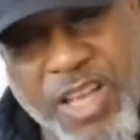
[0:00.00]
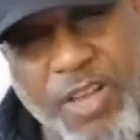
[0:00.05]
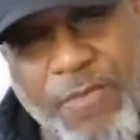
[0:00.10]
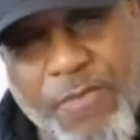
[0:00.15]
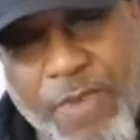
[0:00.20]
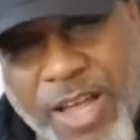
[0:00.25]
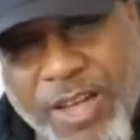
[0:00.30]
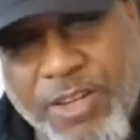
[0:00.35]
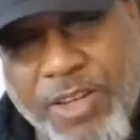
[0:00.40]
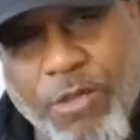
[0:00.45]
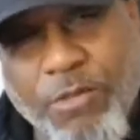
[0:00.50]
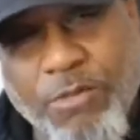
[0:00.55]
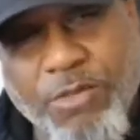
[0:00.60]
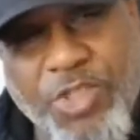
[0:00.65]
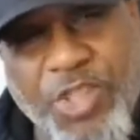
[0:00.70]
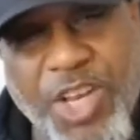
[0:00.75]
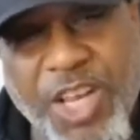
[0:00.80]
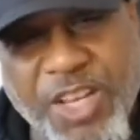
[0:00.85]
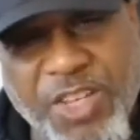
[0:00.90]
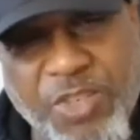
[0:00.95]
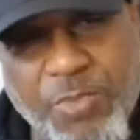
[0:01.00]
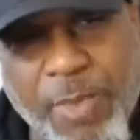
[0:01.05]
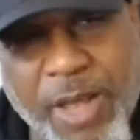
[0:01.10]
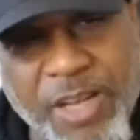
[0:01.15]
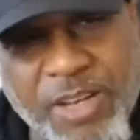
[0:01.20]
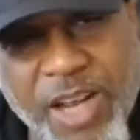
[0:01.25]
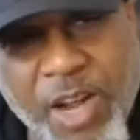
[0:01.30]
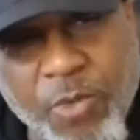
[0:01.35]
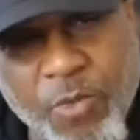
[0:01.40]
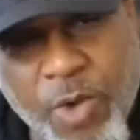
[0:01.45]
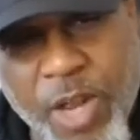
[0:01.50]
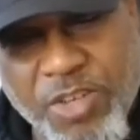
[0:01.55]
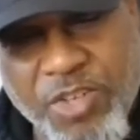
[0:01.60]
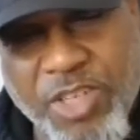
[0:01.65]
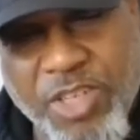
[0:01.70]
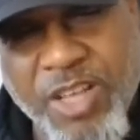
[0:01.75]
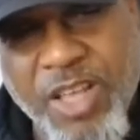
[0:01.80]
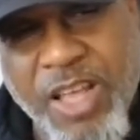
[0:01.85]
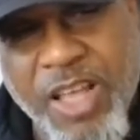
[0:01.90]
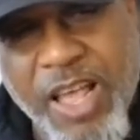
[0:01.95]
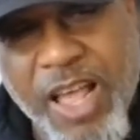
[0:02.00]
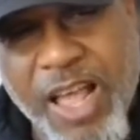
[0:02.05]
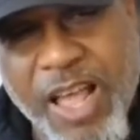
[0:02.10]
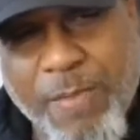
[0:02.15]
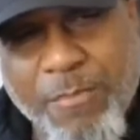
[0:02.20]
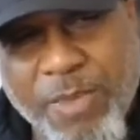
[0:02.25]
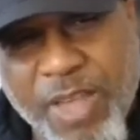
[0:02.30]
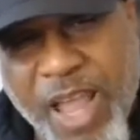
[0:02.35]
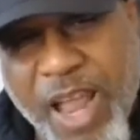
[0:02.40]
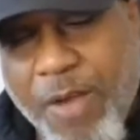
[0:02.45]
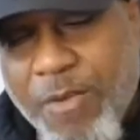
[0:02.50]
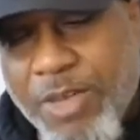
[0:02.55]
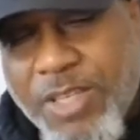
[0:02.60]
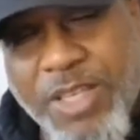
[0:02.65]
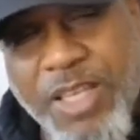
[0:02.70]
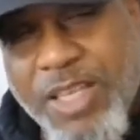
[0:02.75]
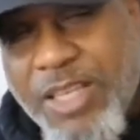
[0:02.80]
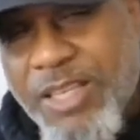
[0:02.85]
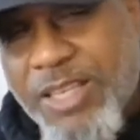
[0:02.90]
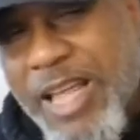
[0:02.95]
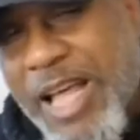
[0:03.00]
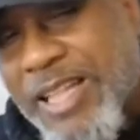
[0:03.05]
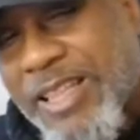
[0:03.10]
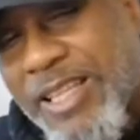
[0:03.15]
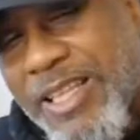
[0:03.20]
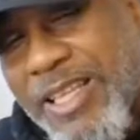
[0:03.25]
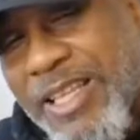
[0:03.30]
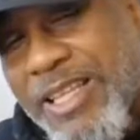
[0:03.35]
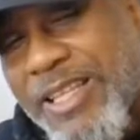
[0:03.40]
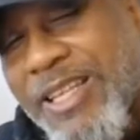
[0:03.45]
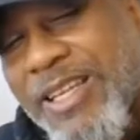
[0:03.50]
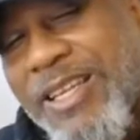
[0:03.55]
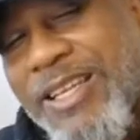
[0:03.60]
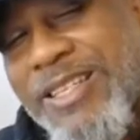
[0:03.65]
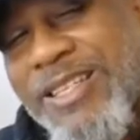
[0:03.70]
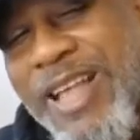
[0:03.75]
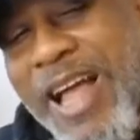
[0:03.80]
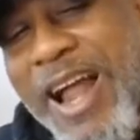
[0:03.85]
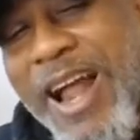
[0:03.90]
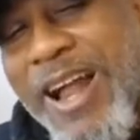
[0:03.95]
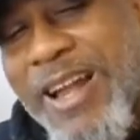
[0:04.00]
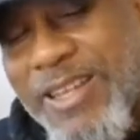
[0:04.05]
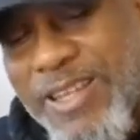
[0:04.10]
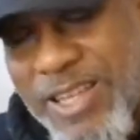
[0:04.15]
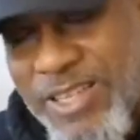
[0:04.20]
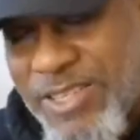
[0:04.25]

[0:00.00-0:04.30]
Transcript: And if I don't change my direction, I'm guaranteed not to hit the desired